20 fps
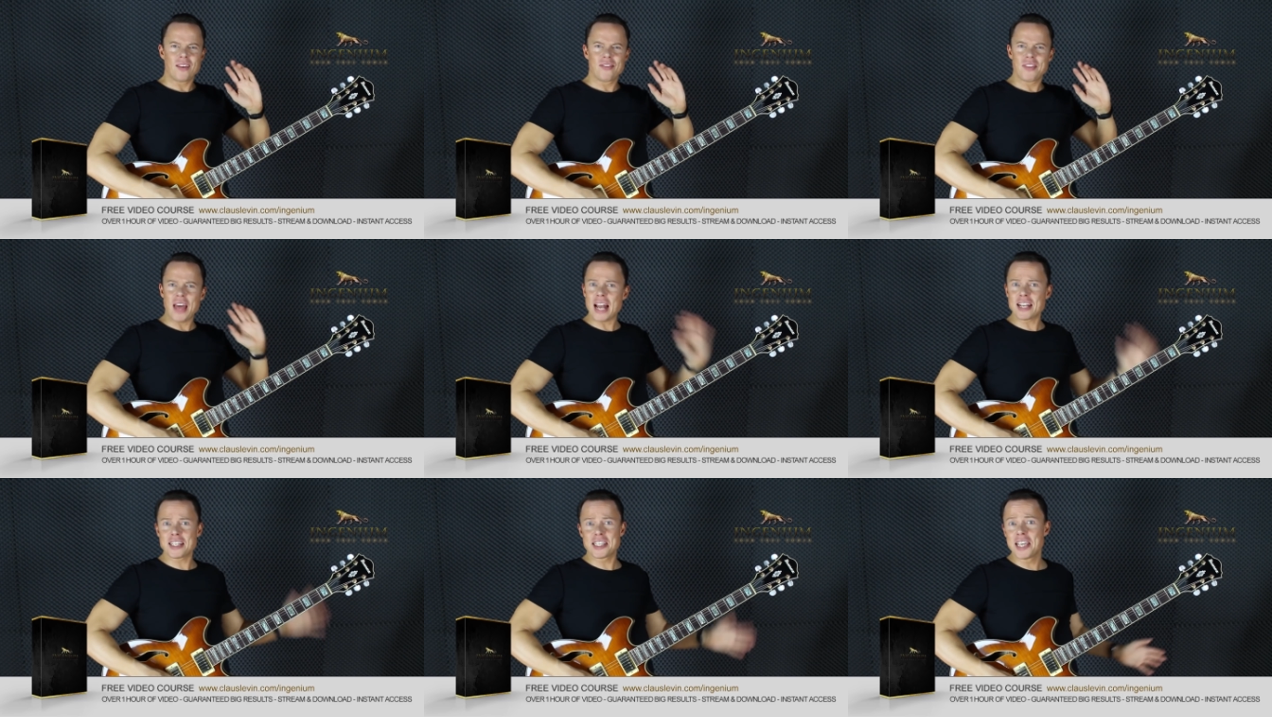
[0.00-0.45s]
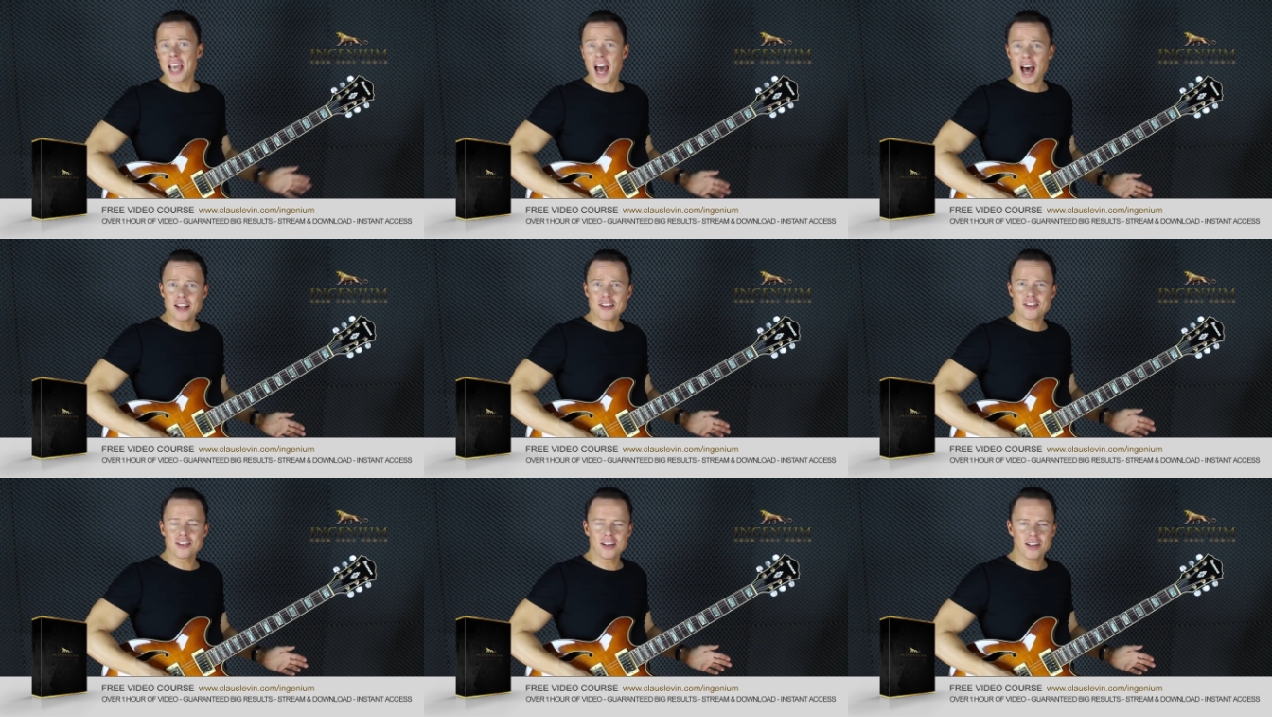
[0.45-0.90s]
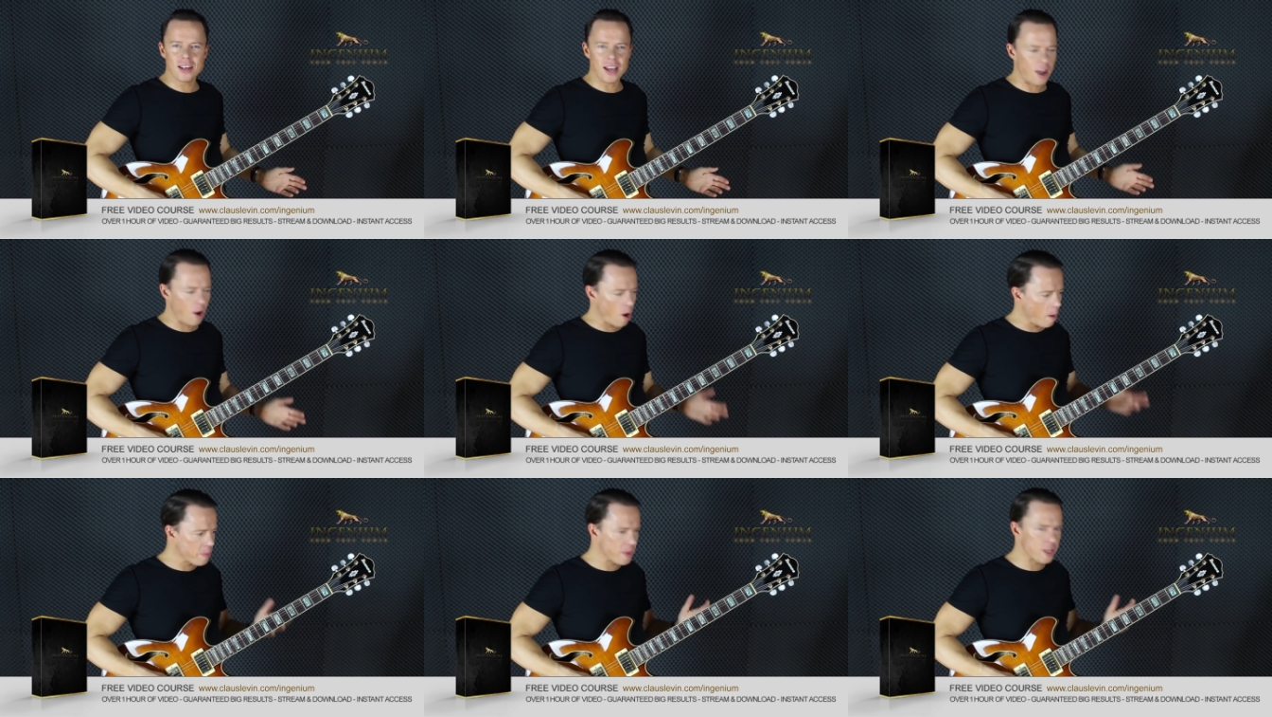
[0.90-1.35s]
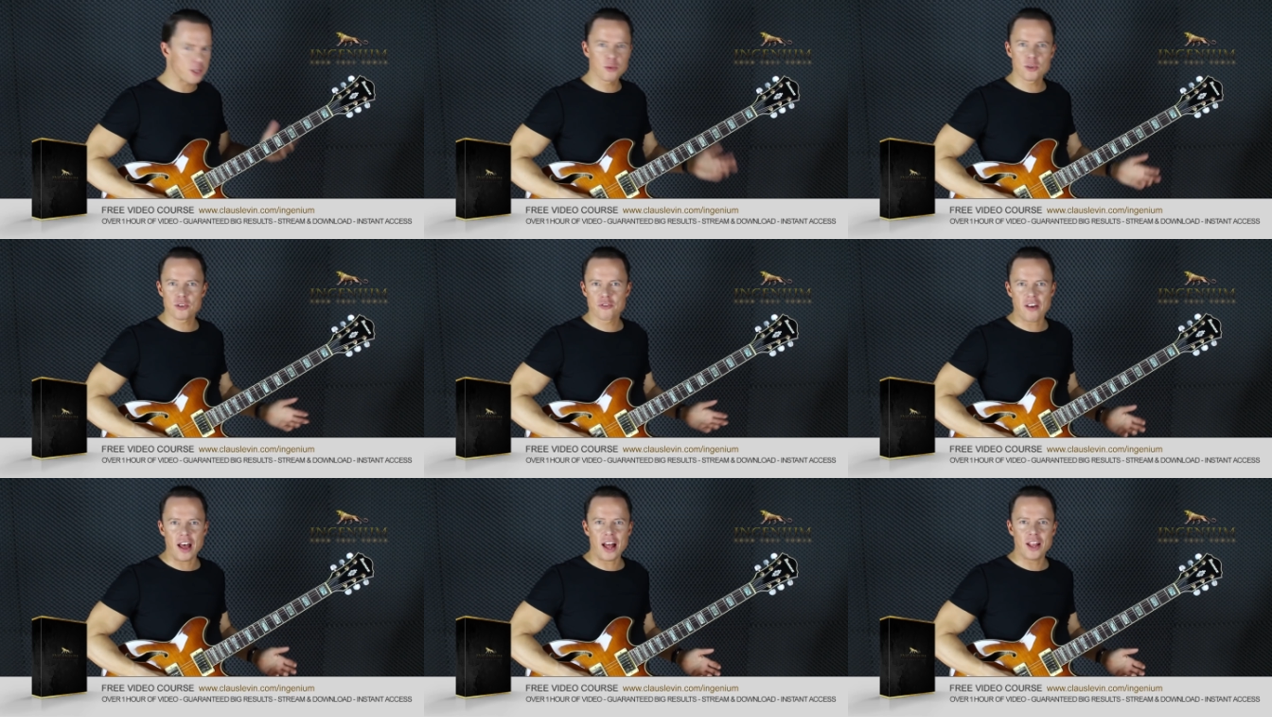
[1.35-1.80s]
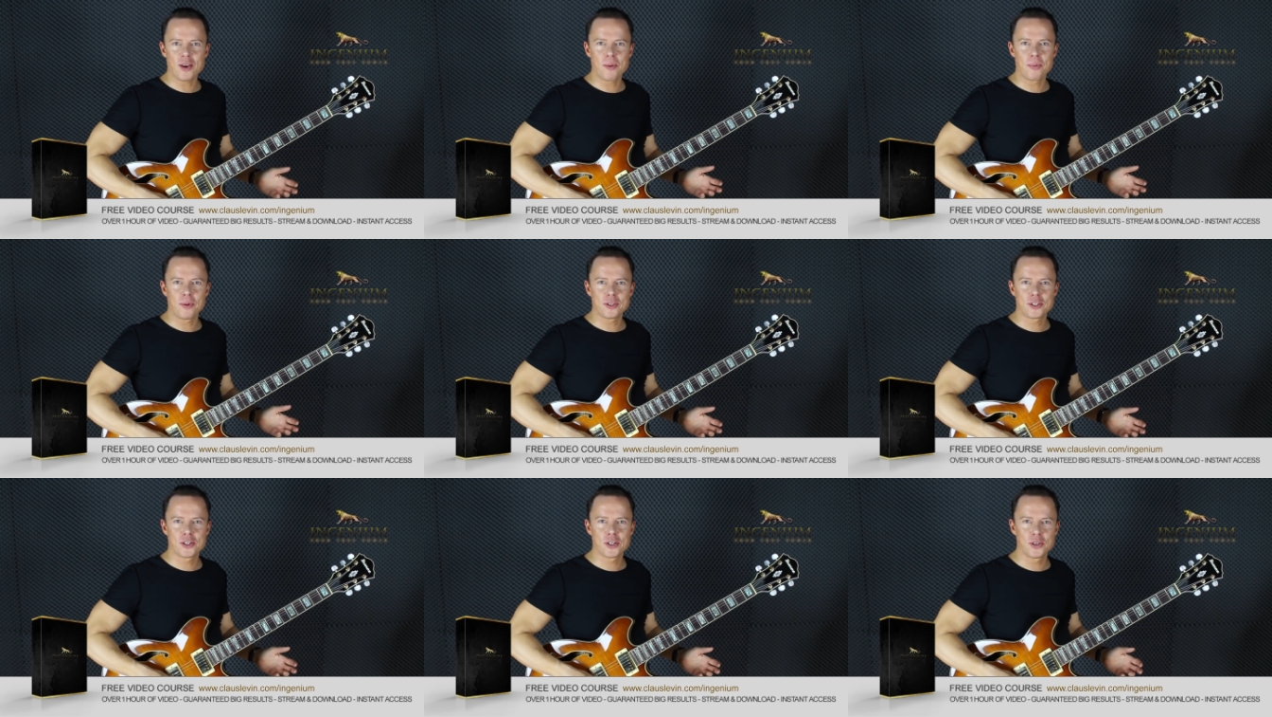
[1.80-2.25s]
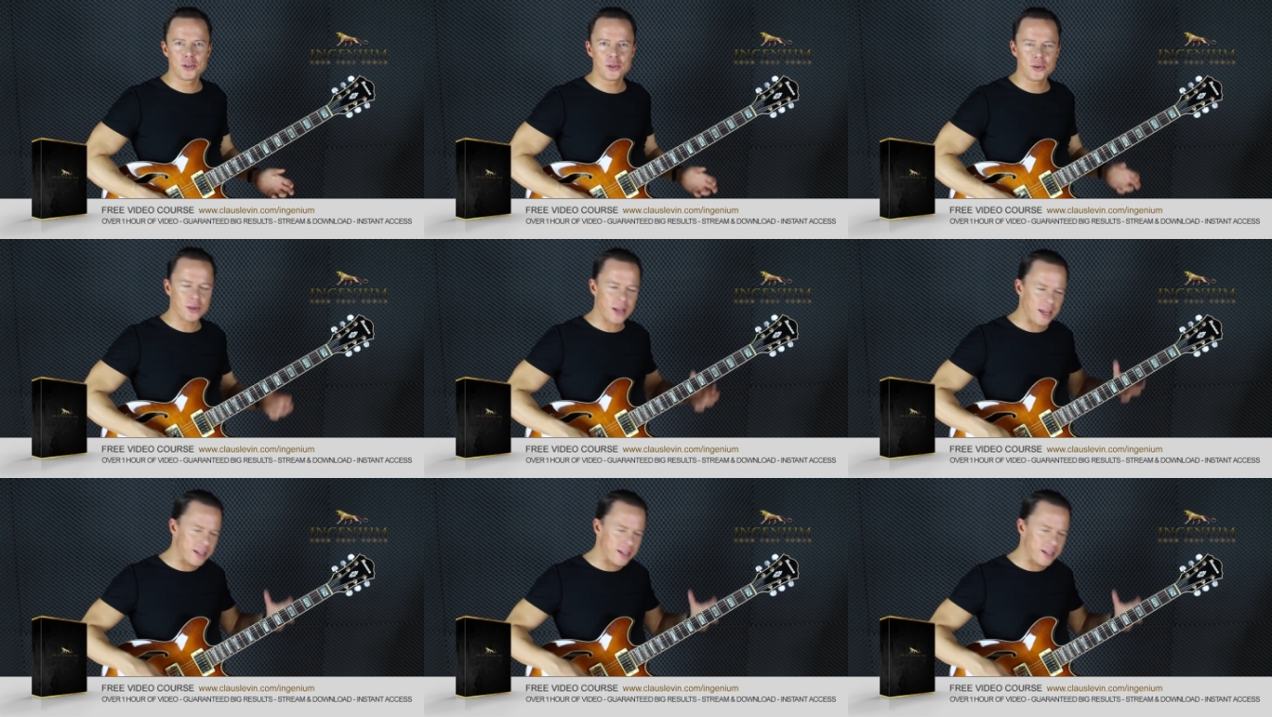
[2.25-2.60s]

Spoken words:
that's the answer. I hope this was valuable to you.